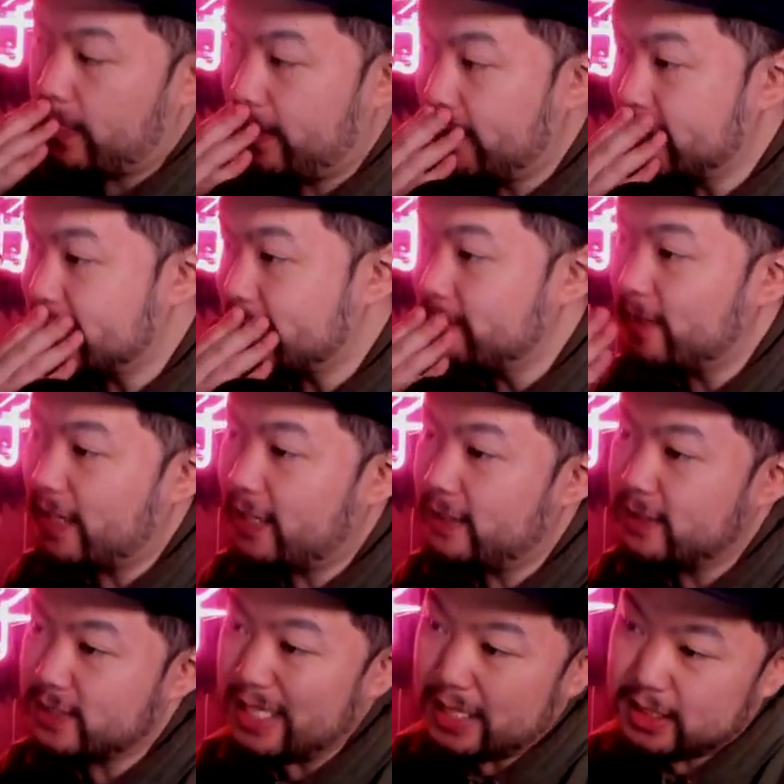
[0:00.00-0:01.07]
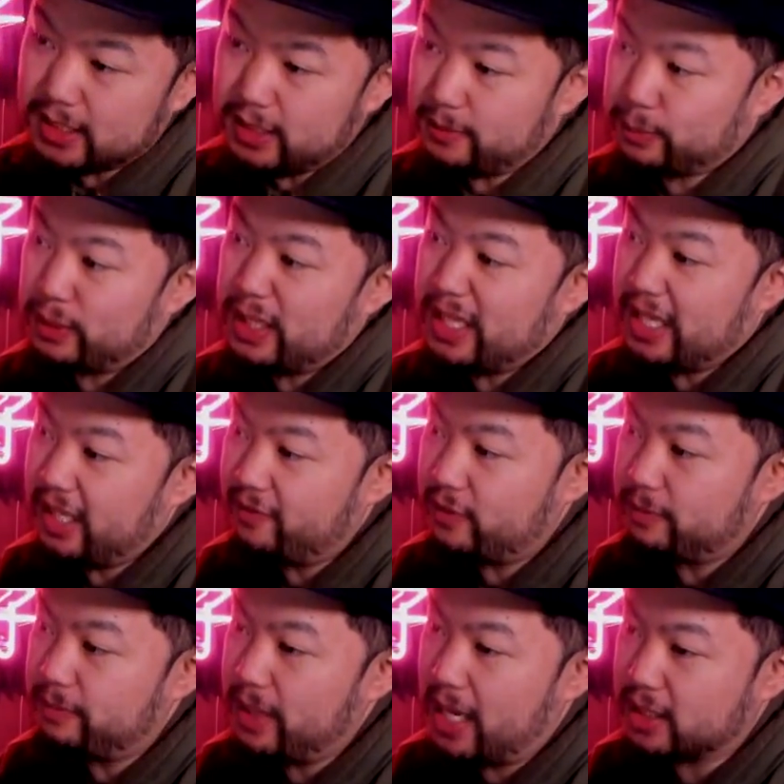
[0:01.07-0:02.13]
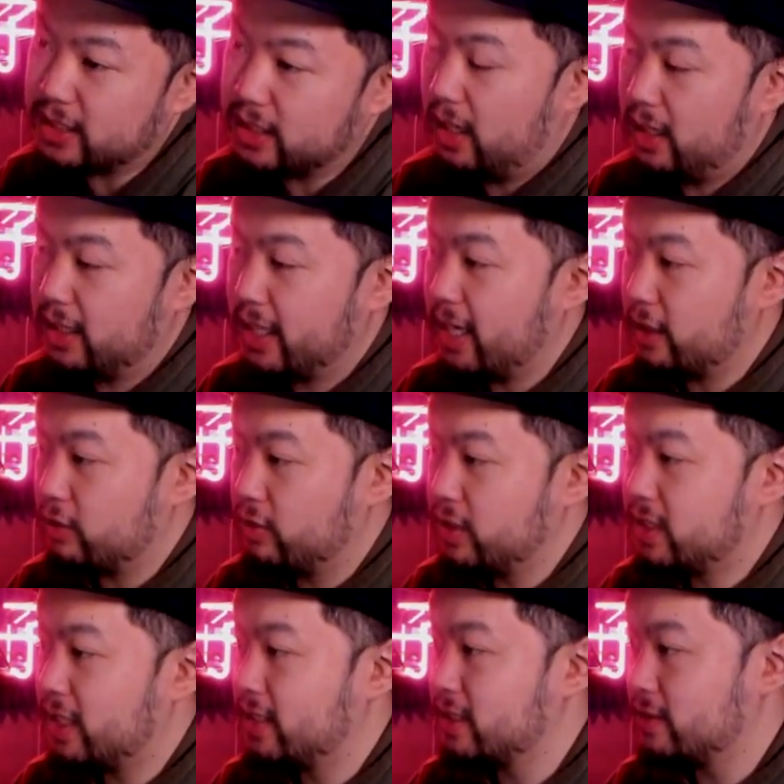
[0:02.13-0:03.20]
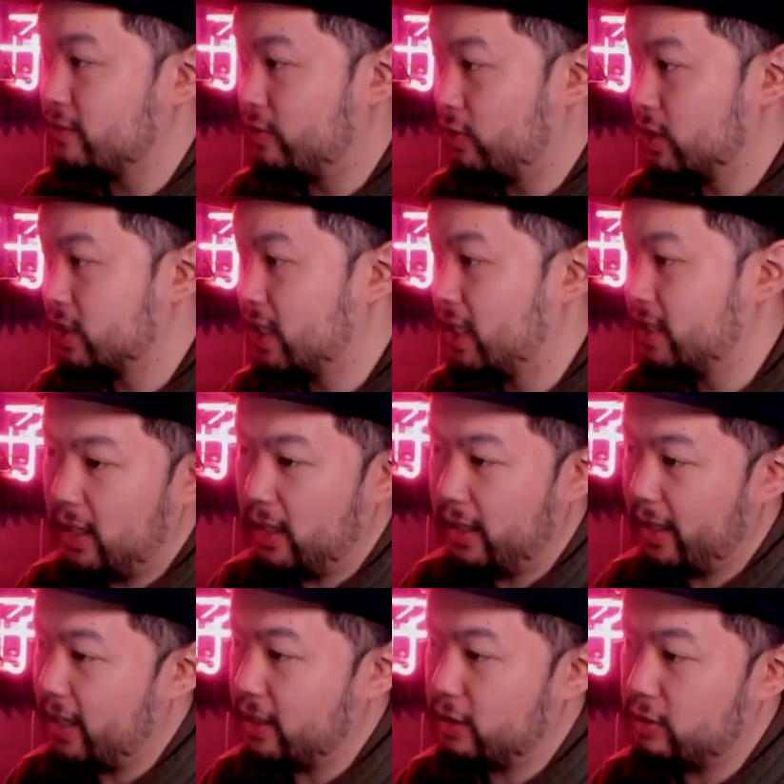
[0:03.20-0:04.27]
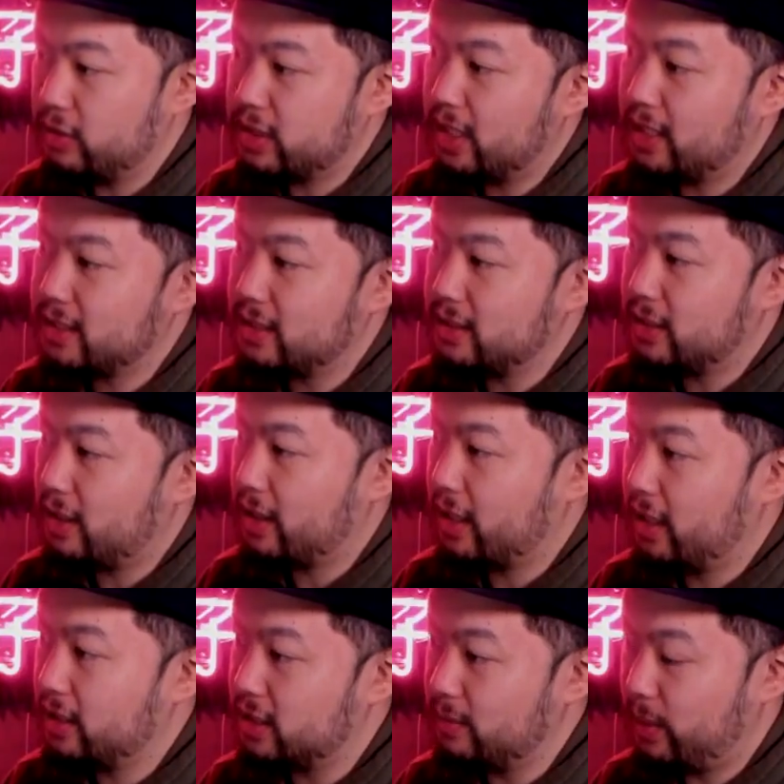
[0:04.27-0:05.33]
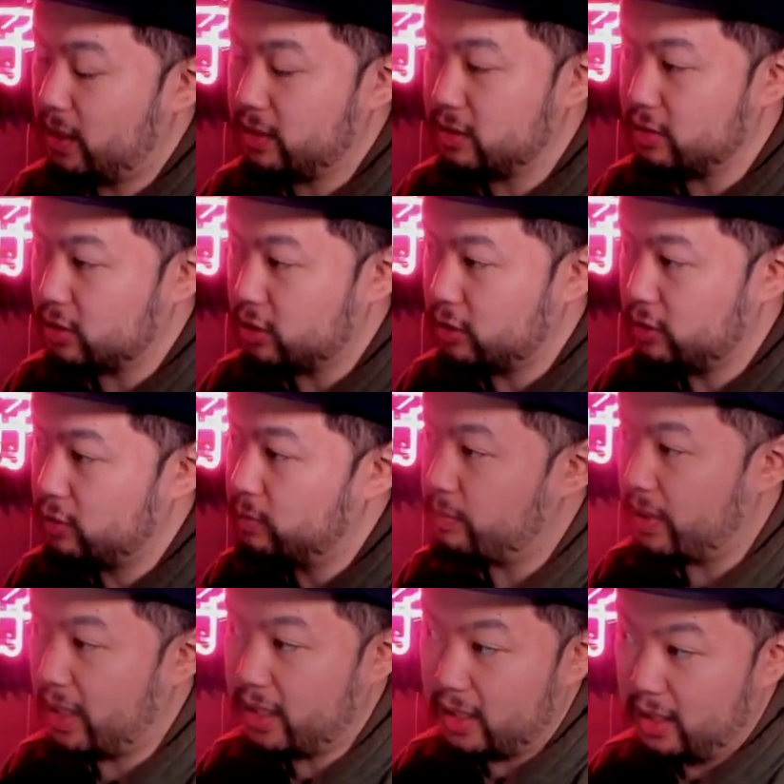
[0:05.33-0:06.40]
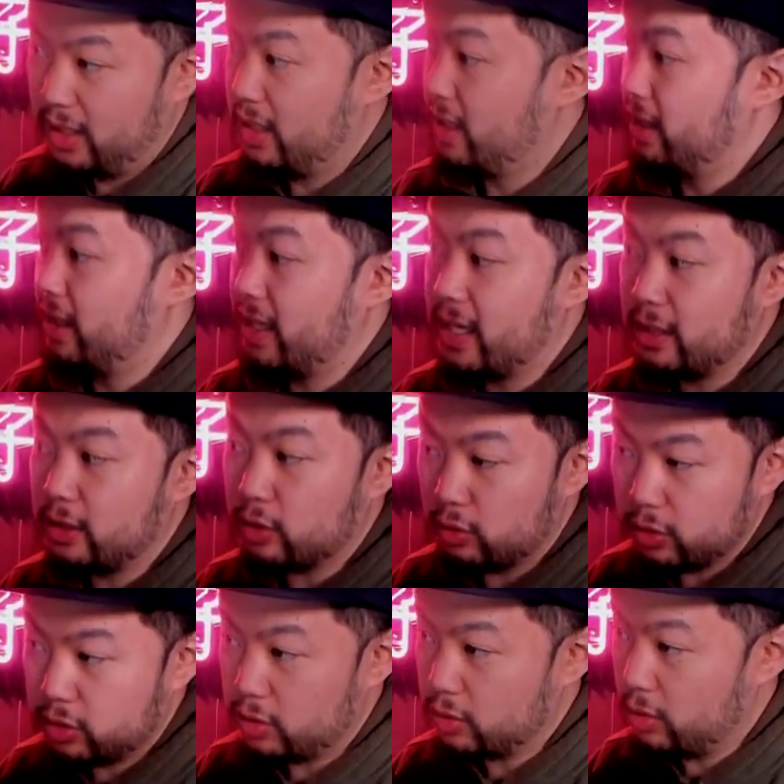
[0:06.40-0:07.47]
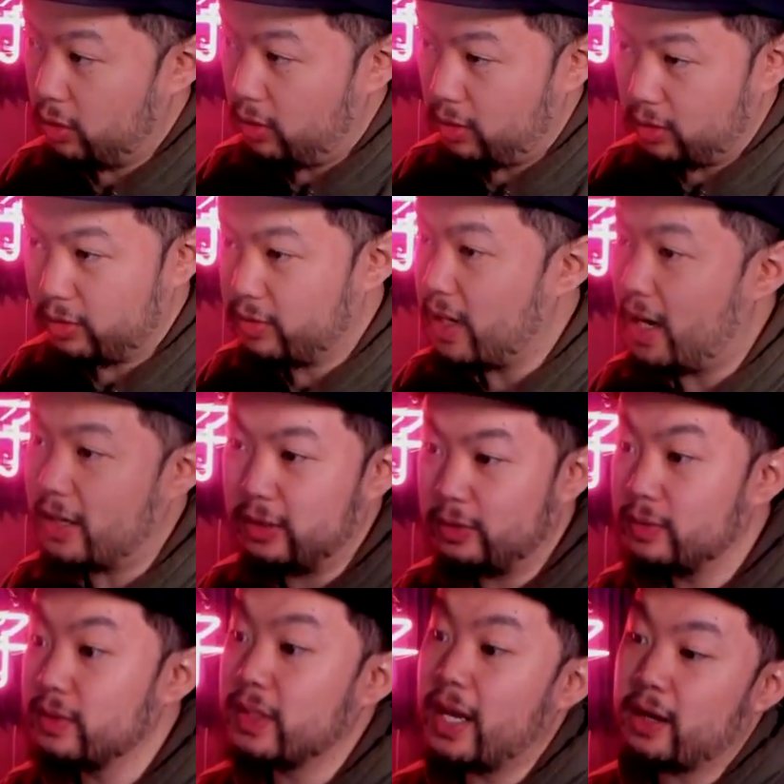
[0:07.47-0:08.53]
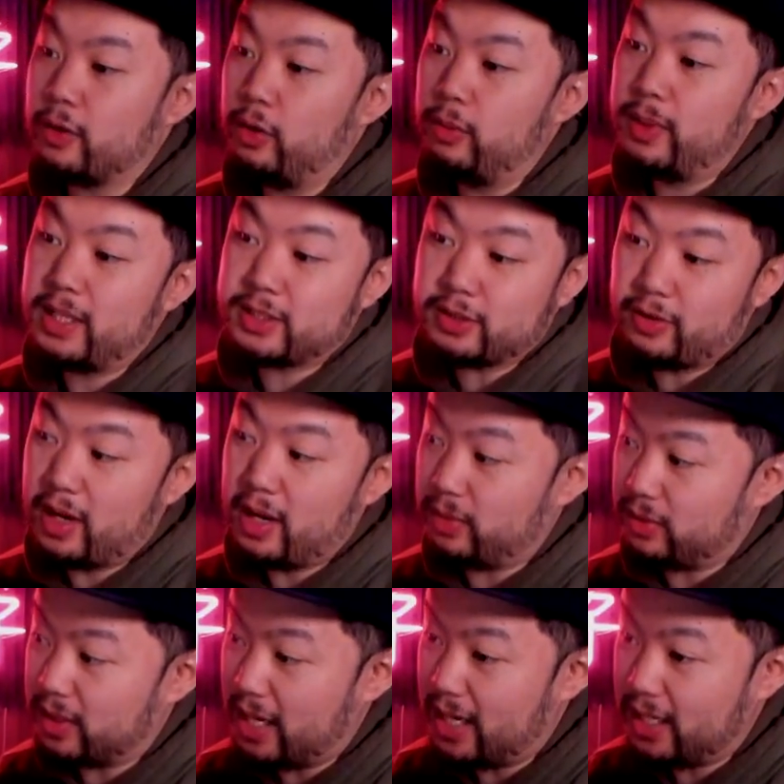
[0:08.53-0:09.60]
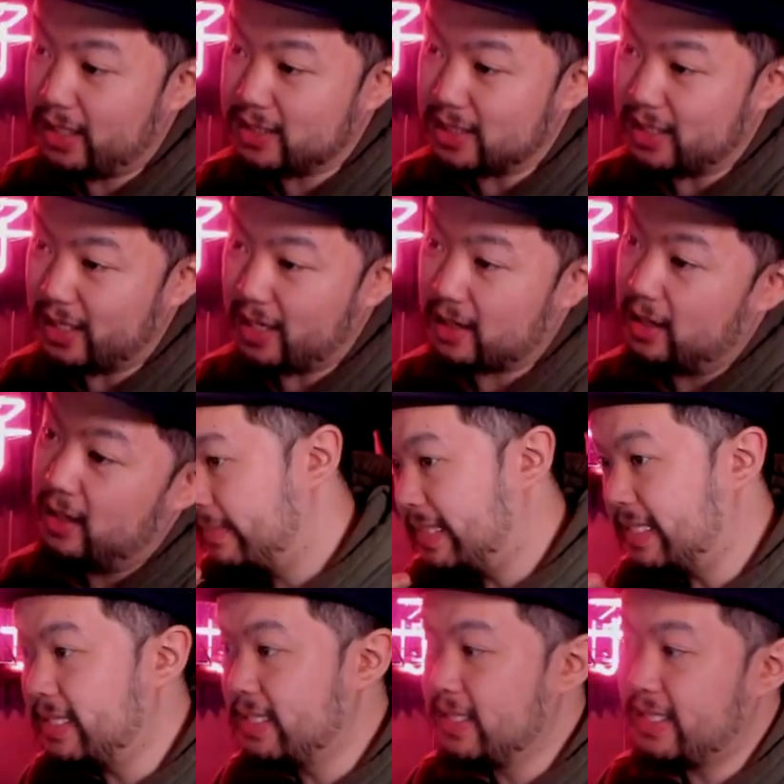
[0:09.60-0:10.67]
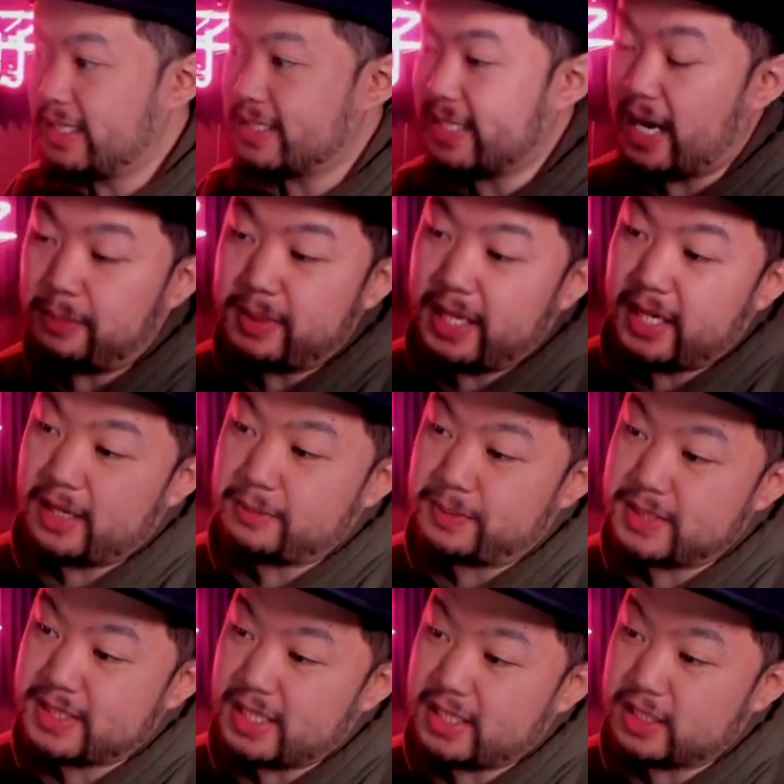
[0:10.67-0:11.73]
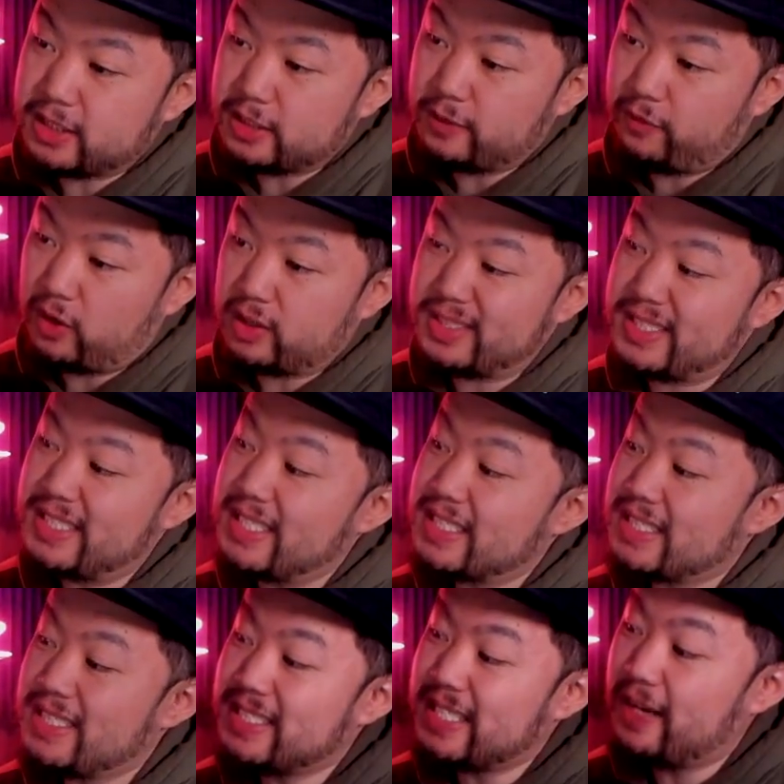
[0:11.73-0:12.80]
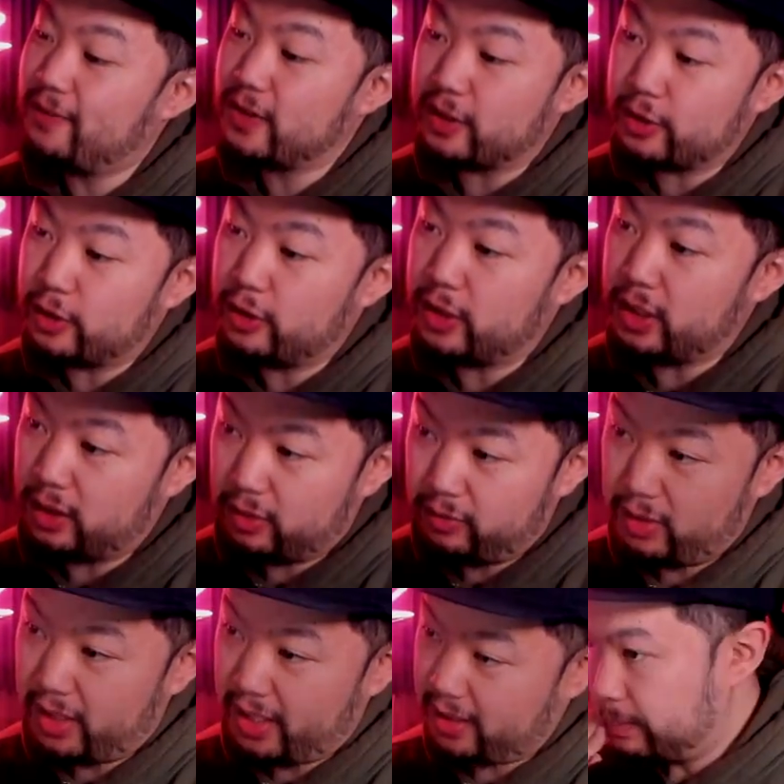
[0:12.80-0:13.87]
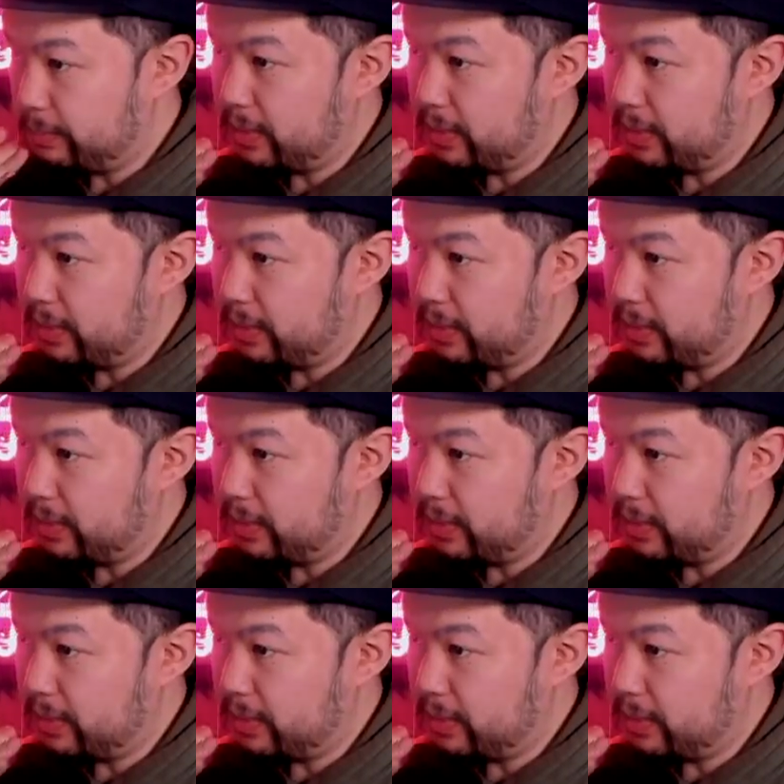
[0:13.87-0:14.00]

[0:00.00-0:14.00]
You can see right here, it's actually a pretty even match. You got 3 shots to 4 shots. You got 3 shots on target to Belgium's 2, but they got the crucial goal. Lukaku in that goal mouth scramble got into there. Italy dominating possession so far, 67-33.